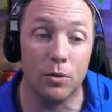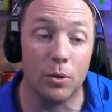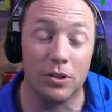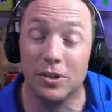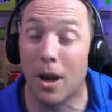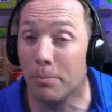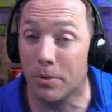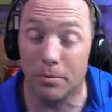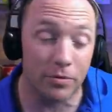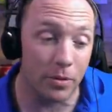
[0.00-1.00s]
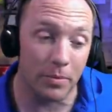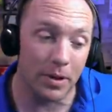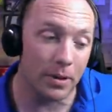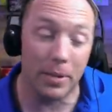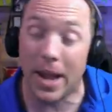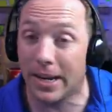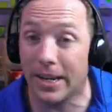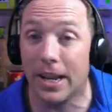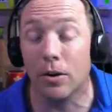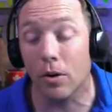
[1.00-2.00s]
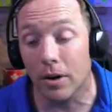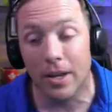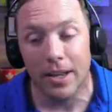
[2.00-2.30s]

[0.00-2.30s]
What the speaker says: or stop them from panicking, or